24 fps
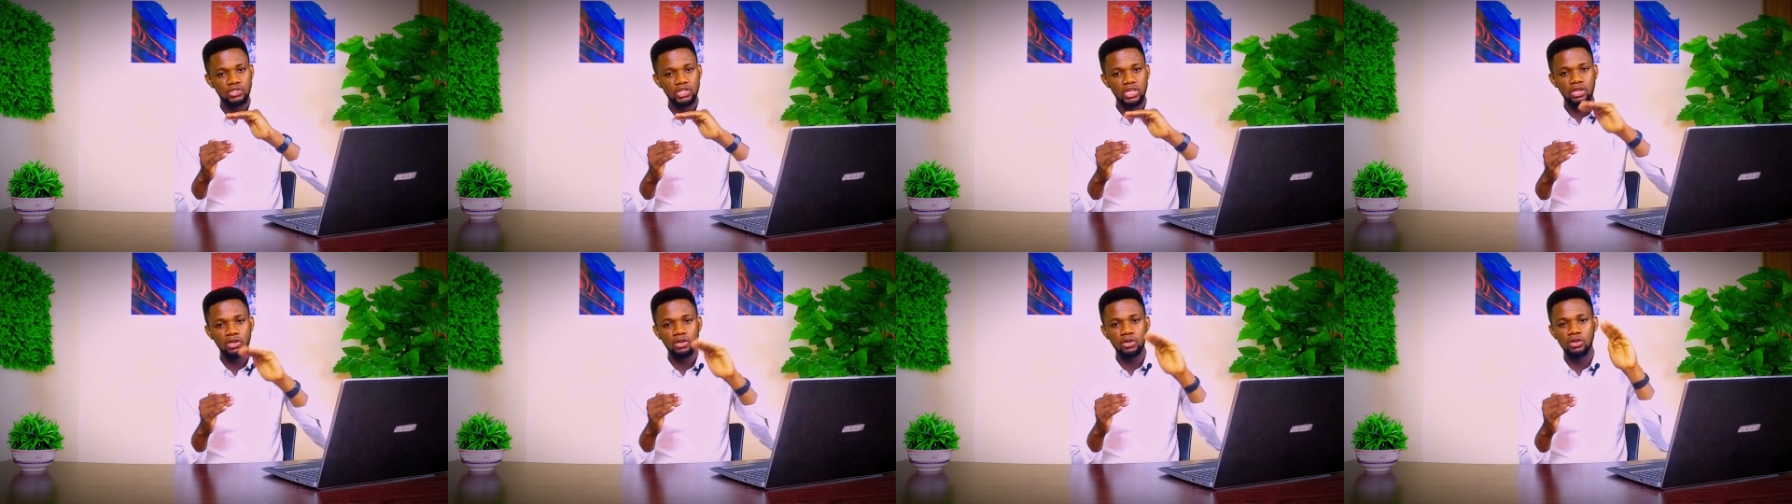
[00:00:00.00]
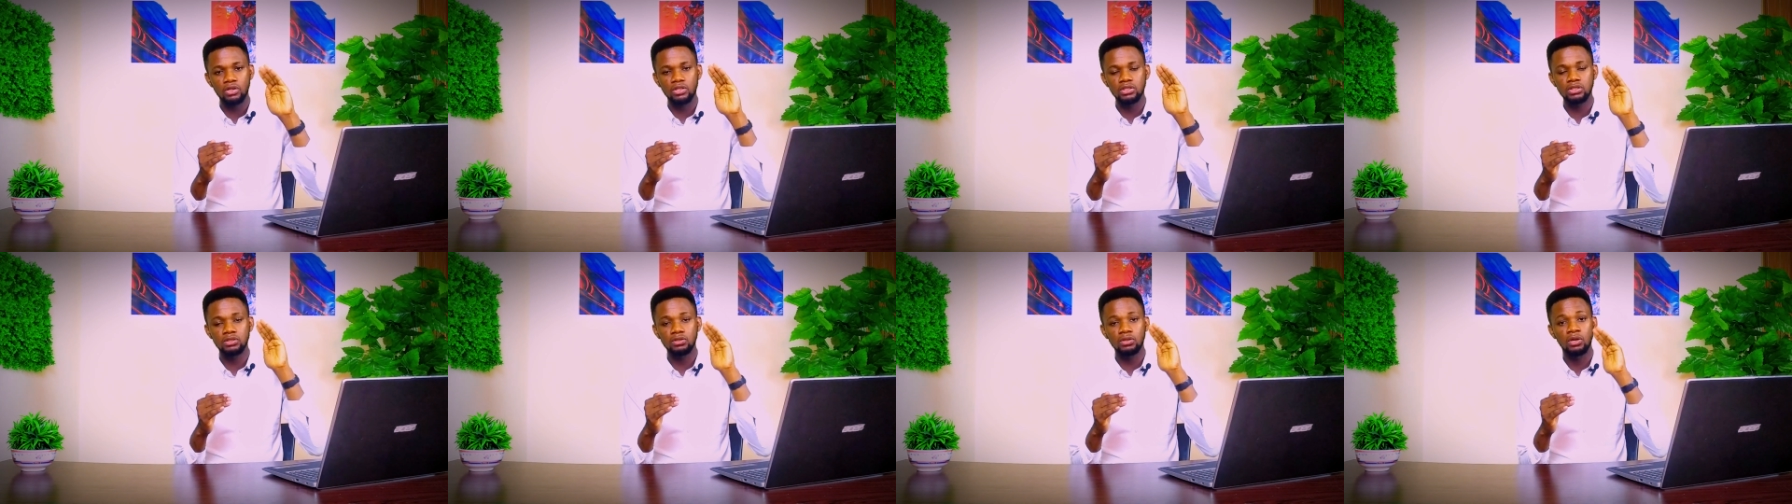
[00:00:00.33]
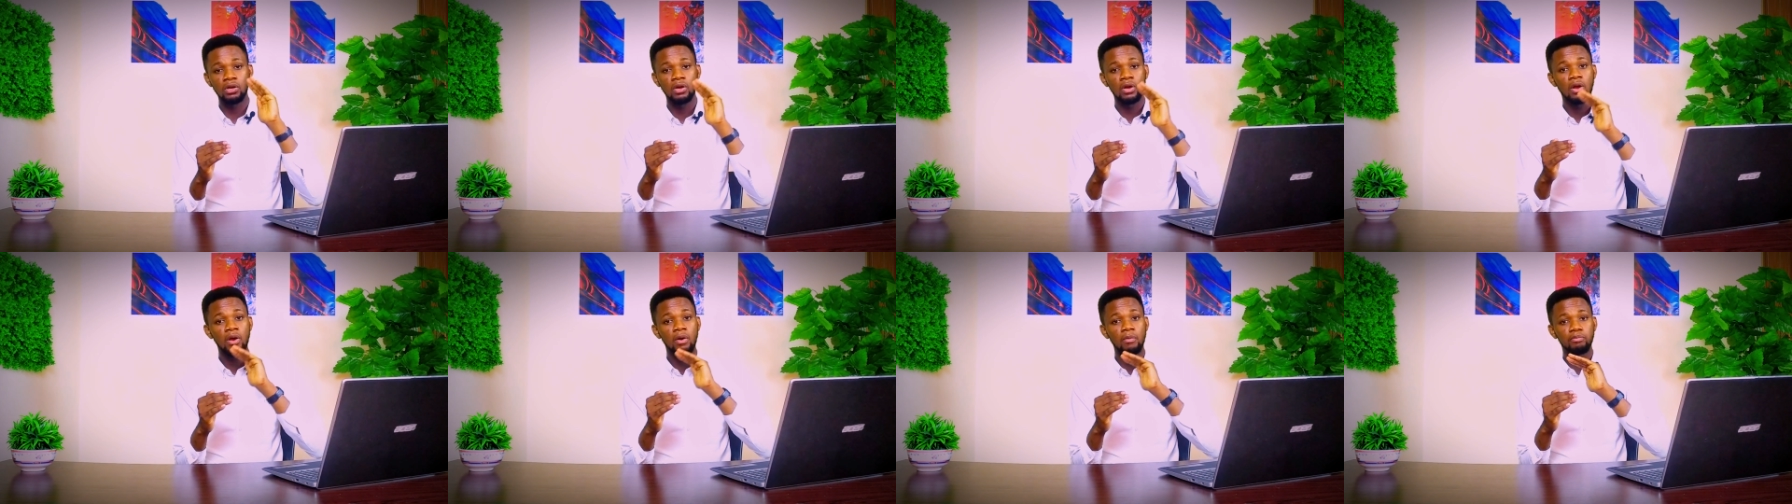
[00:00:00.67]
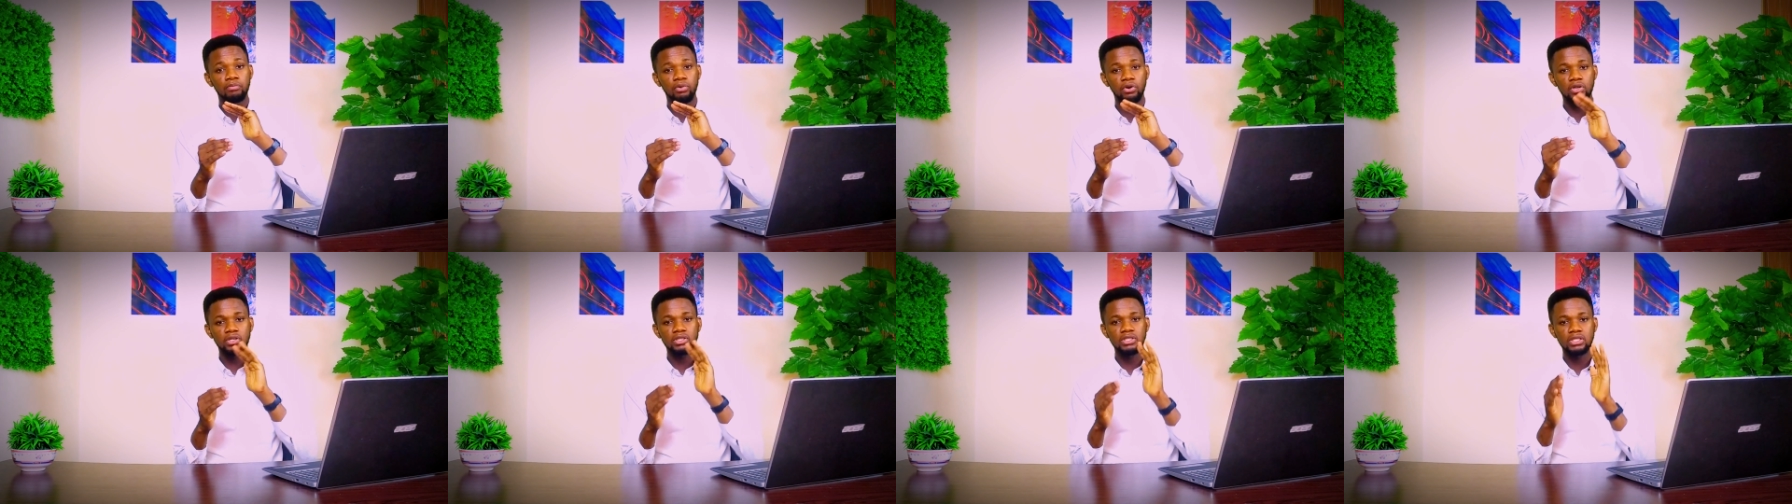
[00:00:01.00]
check all the
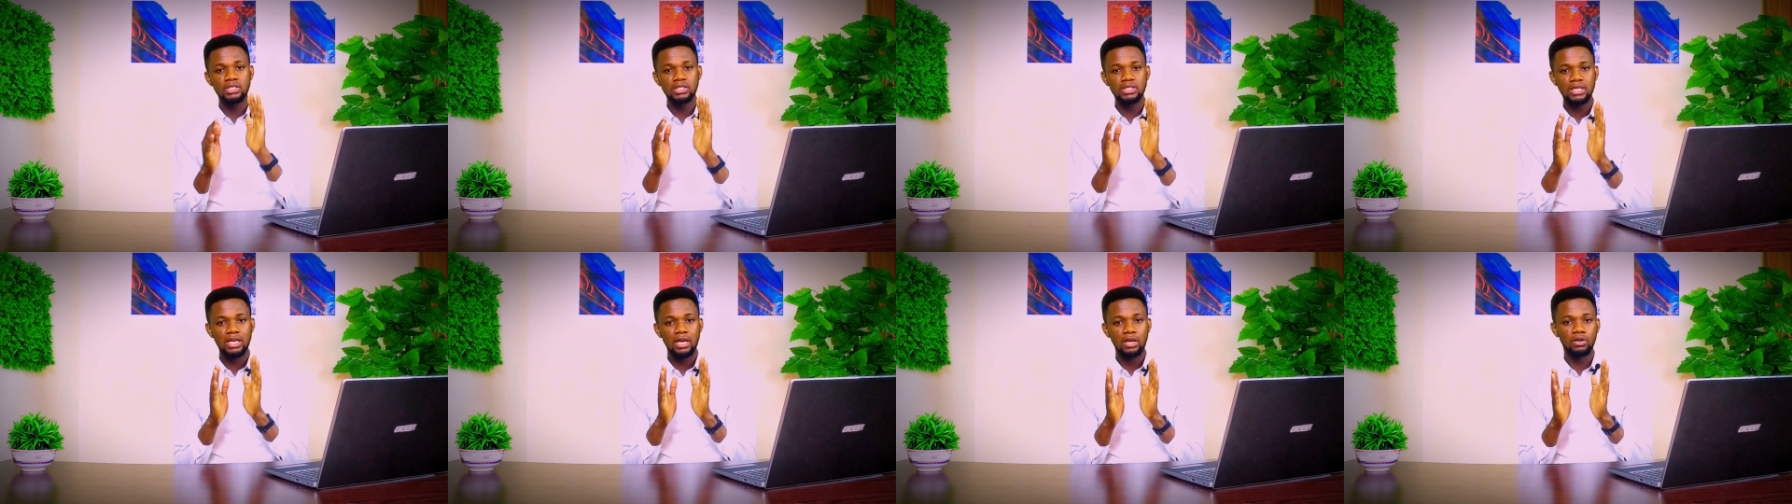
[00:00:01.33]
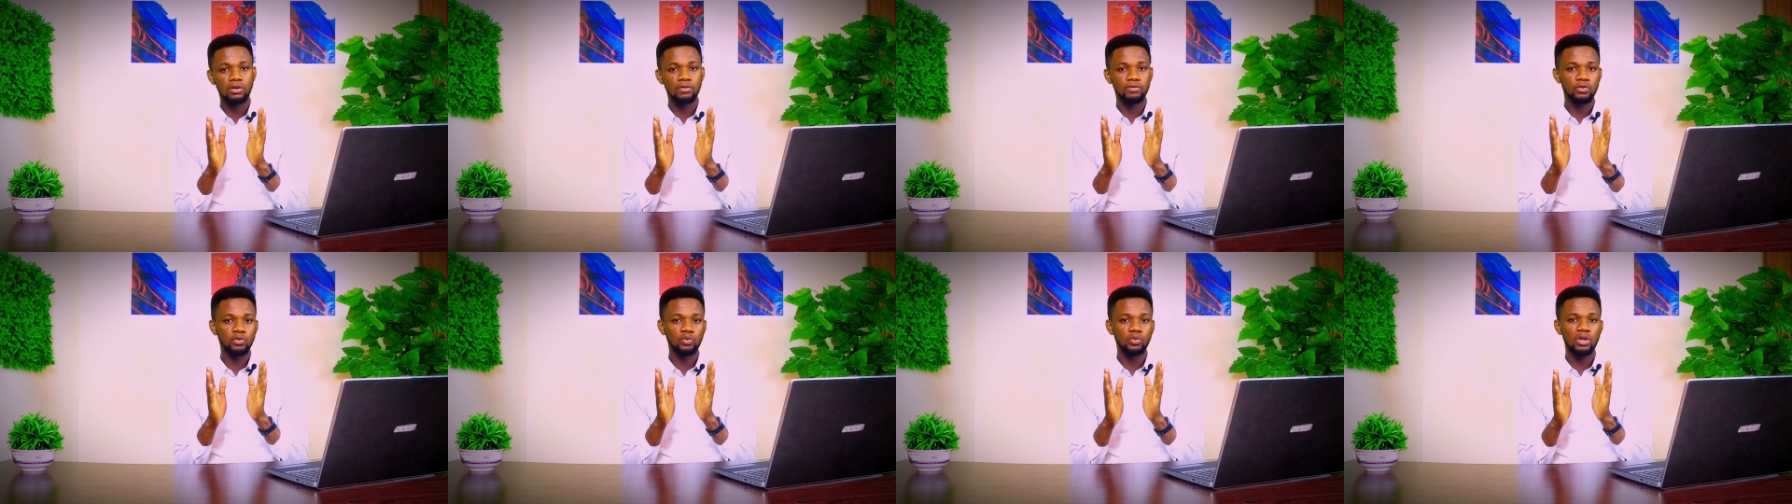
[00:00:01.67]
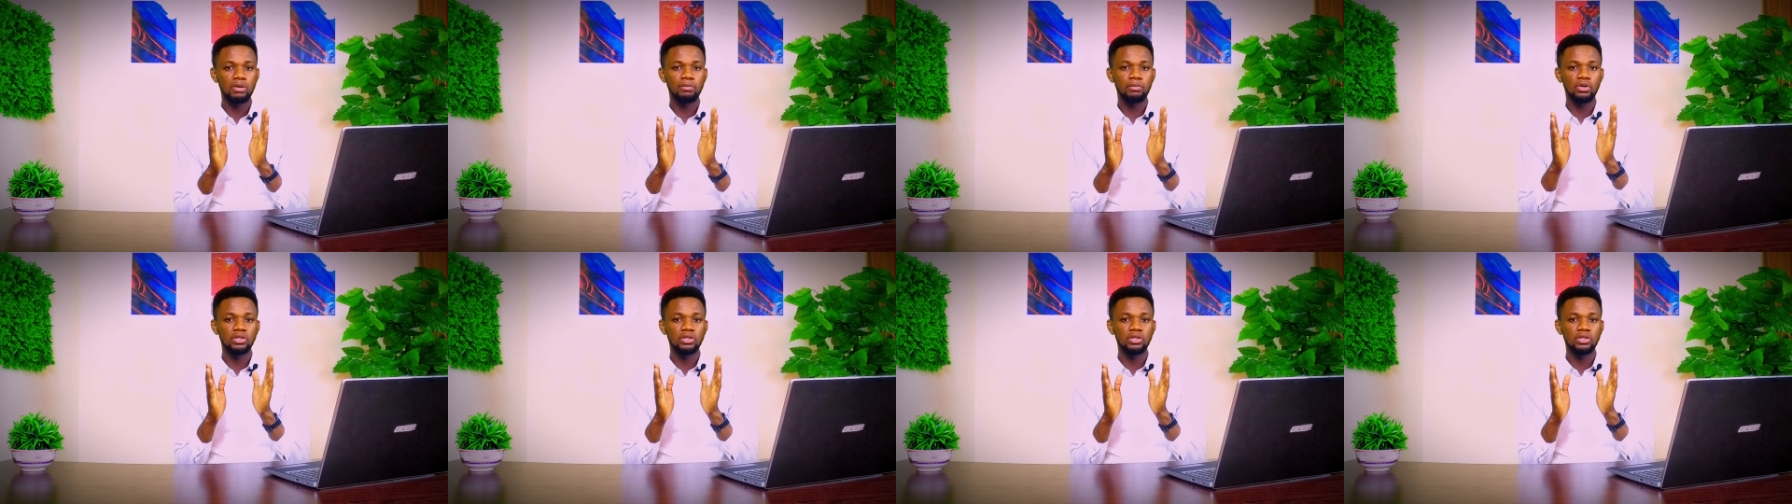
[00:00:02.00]
boxes out of the way.